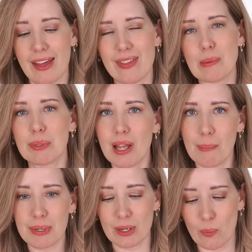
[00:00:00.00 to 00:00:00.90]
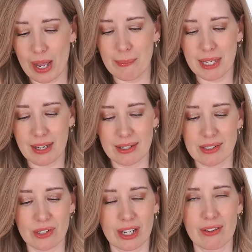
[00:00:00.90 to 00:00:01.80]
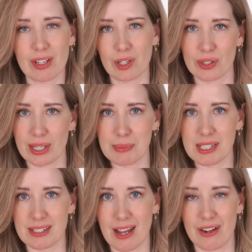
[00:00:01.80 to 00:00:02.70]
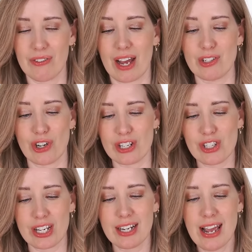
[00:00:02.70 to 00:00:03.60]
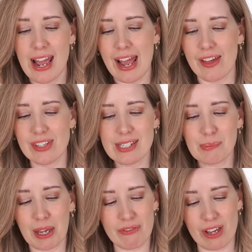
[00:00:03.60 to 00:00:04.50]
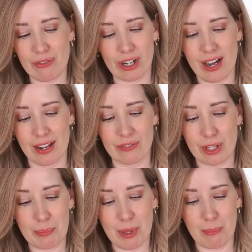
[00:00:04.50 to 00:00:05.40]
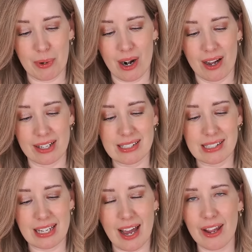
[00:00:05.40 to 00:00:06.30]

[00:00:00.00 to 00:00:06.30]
And they plump in a way because they're giving your lips a ton of hydration. And this is my favorite kind of lip plumper, honestly.